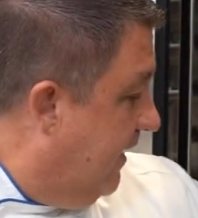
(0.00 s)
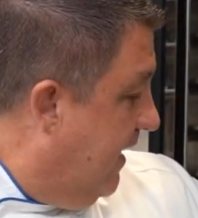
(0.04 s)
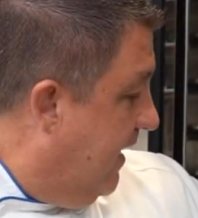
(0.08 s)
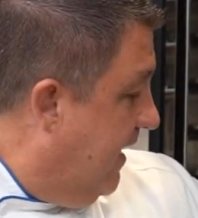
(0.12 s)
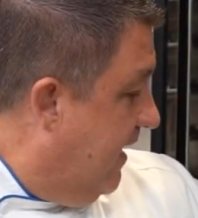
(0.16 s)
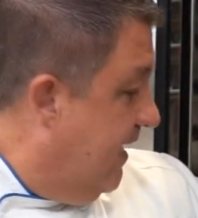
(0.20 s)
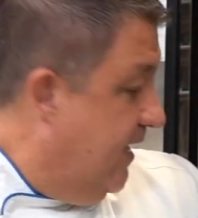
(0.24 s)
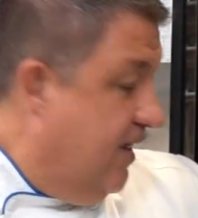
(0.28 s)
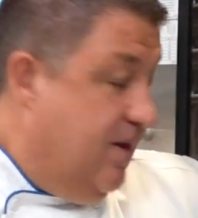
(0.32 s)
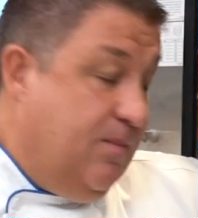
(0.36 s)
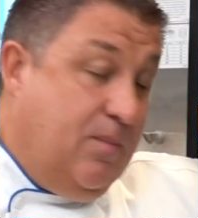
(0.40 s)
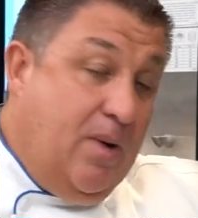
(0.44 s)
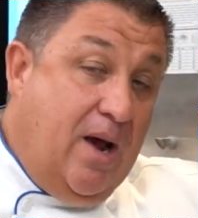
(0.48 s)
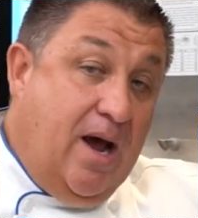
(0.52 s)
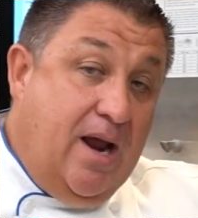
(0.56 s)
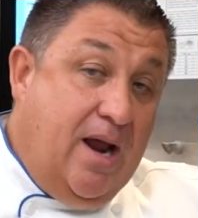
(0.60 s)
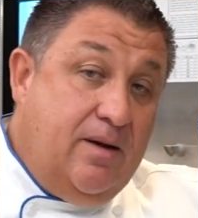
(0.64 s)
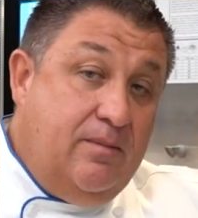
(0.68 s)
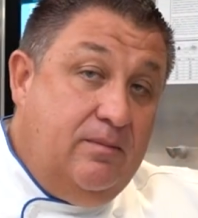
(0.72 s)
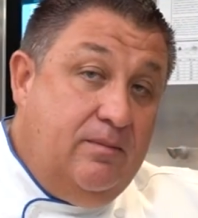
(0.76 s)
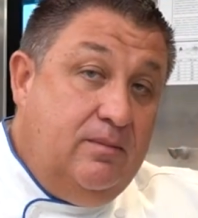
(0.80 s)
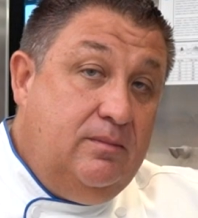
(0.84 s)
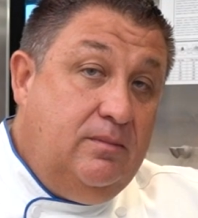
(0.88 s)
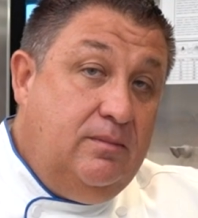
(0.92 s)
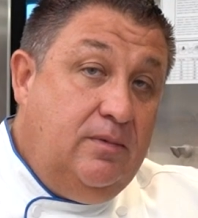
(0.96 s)
lid in the
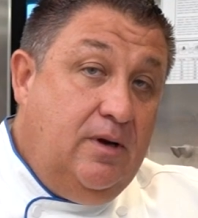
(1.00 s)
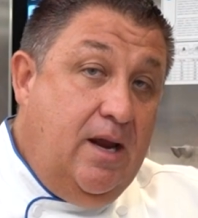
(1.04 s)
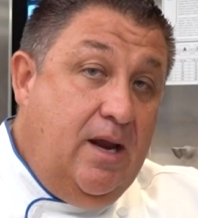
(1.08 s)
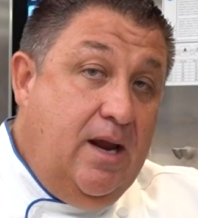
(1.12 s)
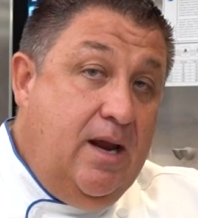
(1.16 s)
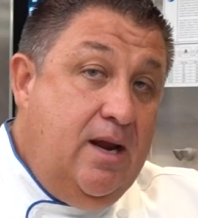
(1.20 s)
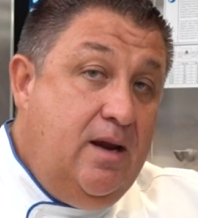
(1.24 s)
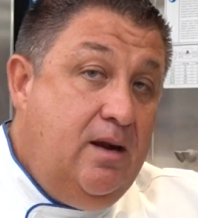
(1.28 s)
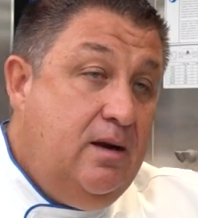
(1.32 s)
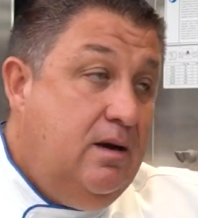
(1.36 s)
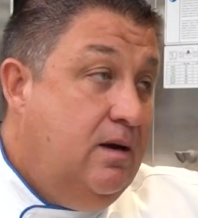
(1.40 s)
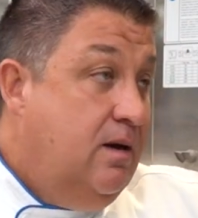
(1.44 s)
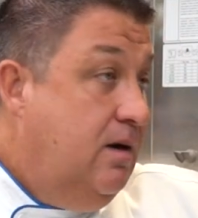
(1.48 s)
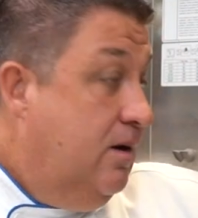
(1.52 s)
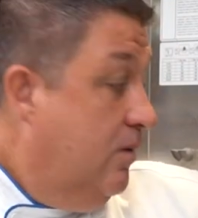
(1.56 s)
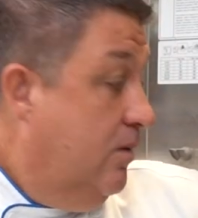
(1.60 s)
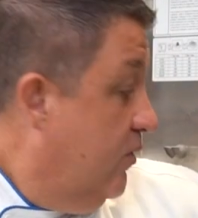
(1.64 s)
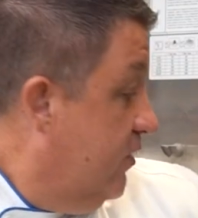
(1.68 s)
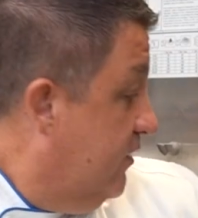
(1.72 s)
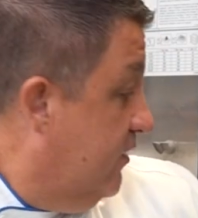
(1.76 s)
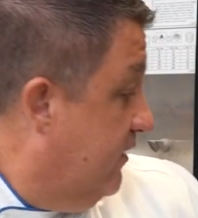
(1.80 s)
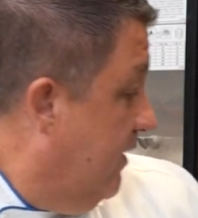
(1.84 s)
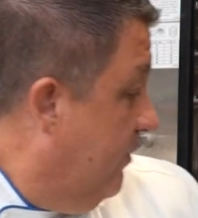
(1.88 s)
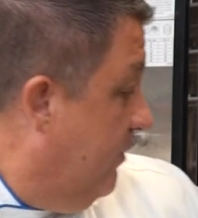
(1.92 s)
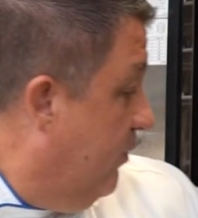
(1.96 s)
bottom, okay?
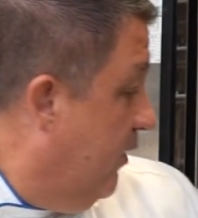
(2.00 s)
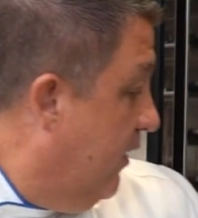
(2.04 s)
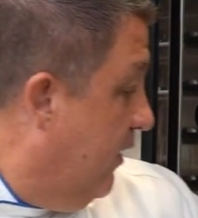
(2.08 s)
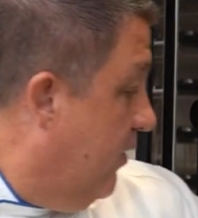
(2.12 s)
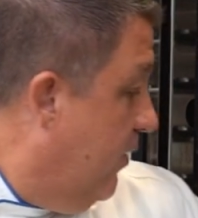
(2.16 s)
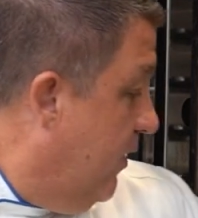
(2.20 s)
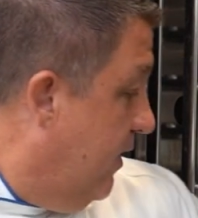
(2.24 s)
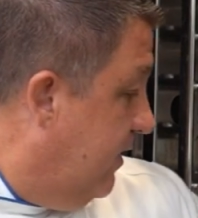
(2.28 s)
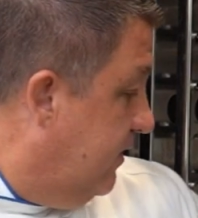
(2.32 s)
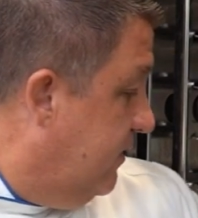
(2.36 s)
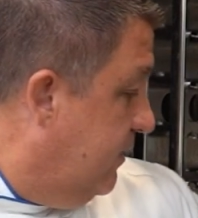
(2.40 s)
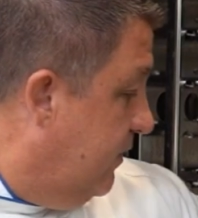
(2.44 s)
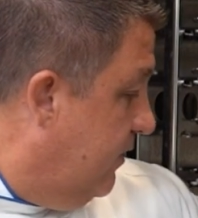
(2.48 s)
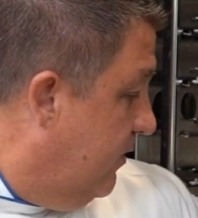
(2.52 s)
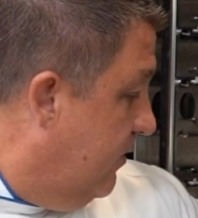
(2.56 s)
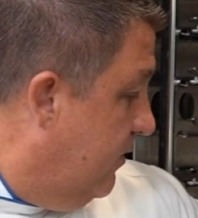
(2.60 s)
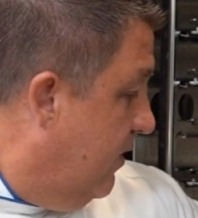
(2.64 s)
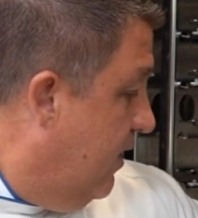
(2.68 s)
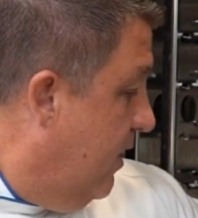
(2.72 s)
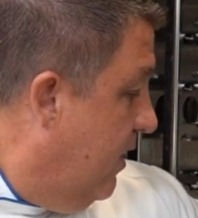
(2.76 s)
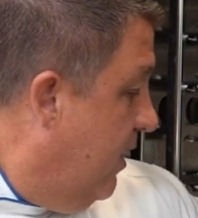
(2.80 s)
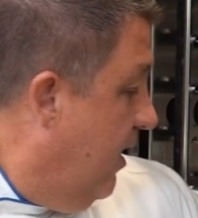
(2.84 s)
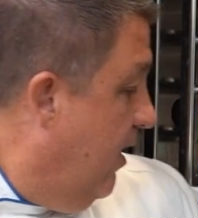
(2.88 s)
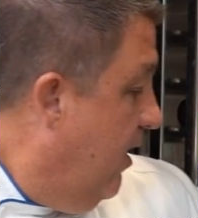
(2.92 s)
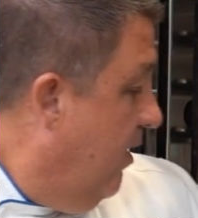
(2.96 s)
We're simply going to
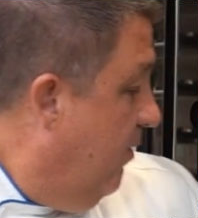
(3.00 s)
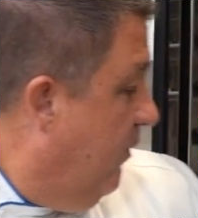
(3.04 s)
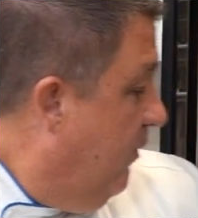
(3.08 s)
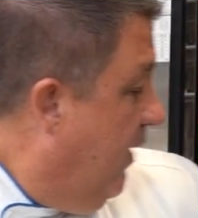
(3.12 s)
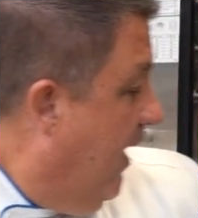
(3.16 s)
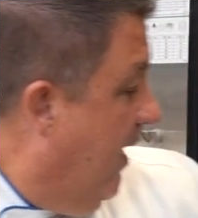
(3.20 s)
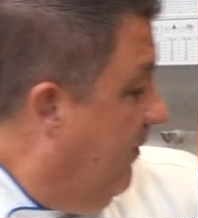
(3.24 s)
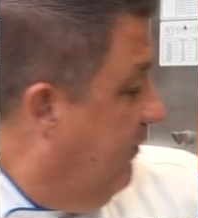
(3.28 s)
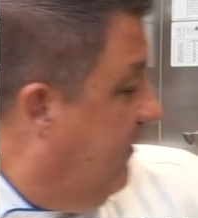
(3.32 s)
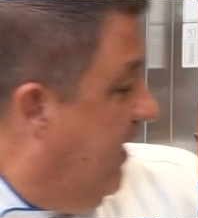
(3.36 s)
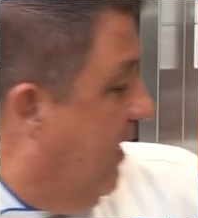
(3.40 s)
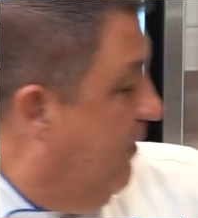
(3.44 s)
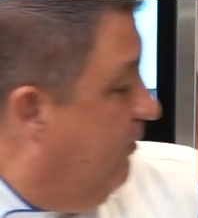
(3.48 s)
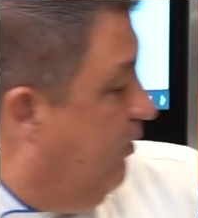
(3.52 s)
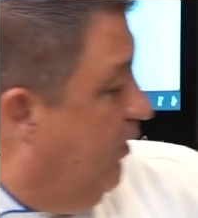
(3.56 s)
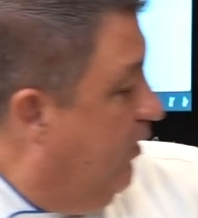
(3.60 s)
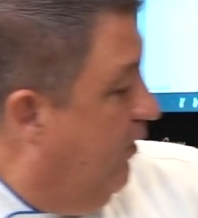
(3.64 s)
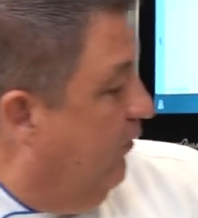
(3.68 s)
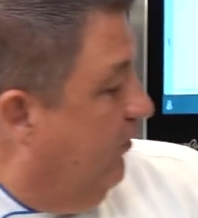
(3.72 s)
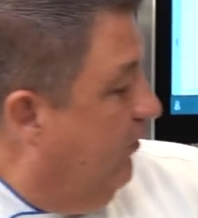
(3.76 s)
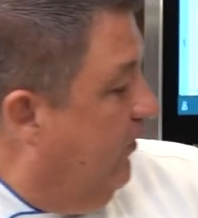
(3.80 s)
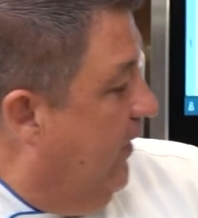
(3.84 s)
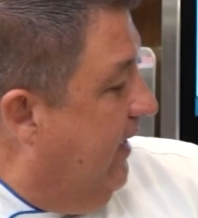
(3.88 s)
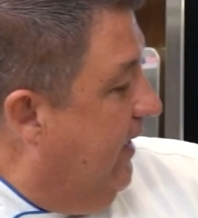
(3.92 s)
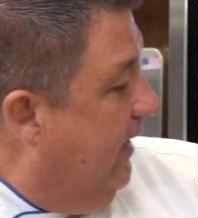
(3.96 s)
pop that
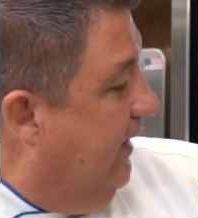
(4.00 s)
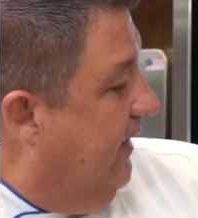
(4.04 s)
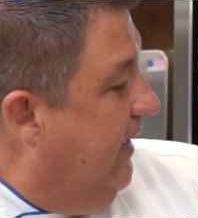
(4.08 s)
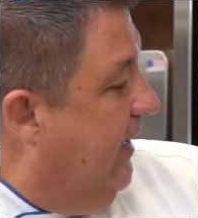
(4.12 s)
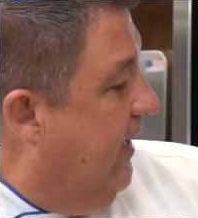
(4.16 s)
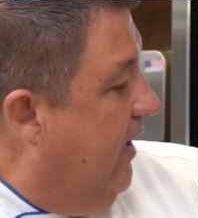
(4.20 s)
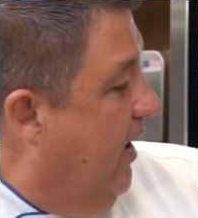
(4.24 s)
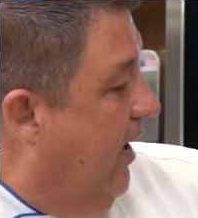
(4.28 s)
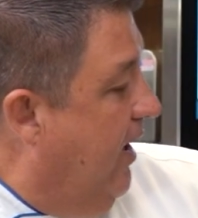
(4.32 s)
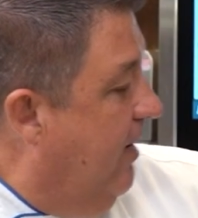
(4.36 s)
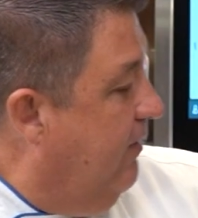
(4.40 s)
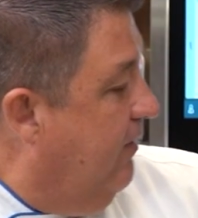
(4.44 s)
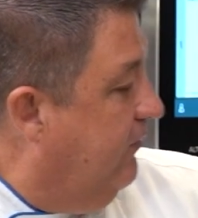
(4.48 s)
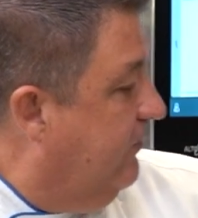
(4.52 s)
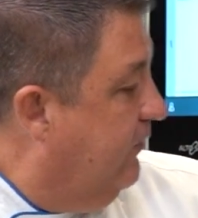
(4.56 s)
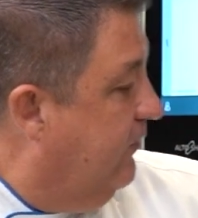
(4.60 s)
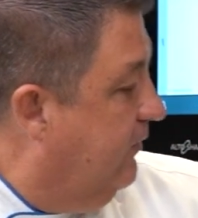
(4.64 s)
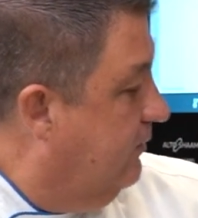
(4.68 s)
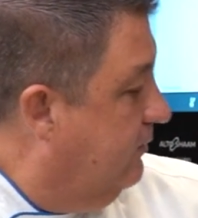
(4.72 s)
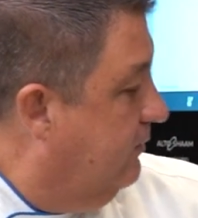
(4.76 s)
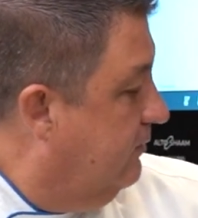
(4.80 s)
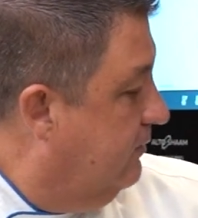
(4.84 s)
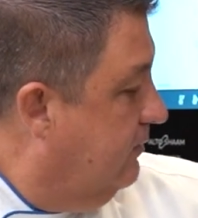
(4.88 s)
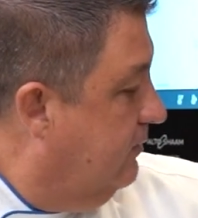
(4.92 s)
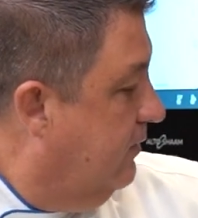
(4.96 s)
perforated lid off.
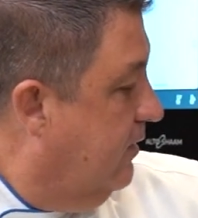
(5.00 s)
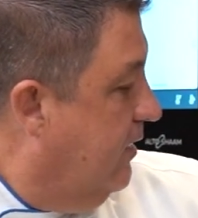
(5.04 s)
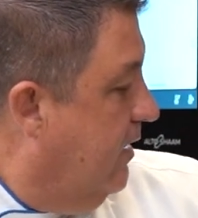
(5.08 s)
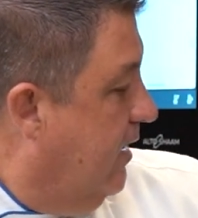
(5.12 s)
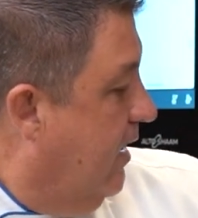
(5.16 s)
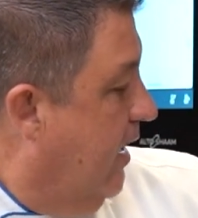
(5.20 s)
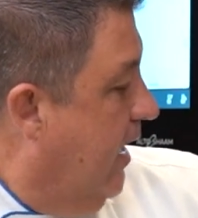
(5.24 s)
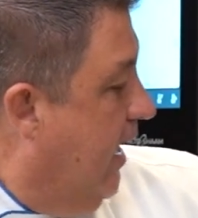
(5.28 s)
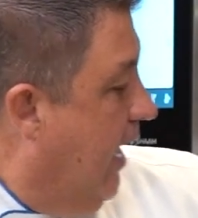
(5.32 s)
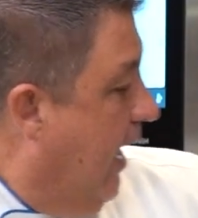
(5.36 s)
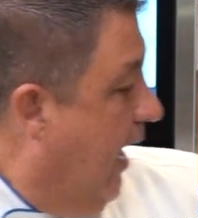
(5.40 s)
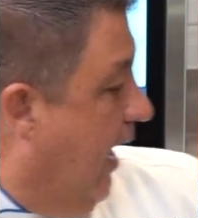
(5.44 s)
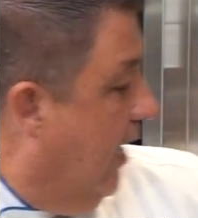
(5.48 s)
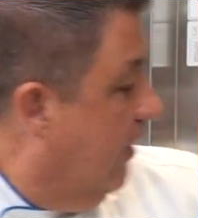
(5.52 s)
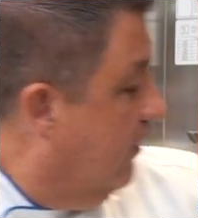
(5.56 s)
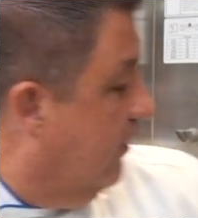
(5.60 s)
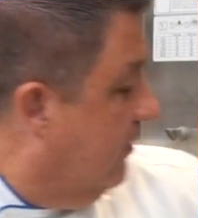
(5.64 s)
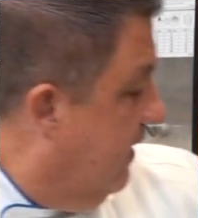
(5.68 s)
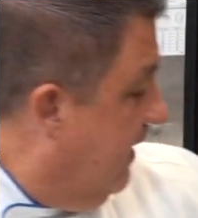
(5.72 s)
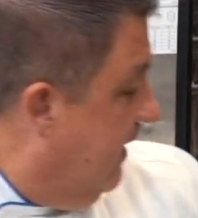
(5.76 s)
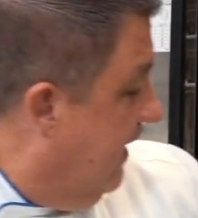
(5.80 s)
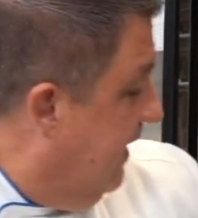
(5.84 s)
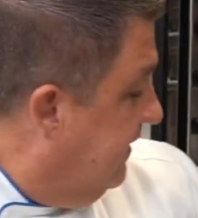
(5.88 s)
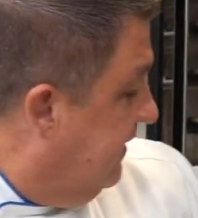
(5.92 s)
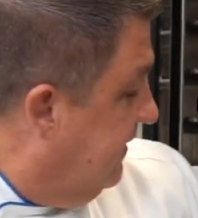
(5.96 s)
Our
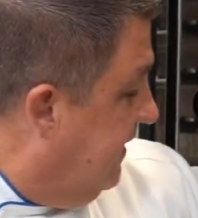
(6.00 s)
cleaning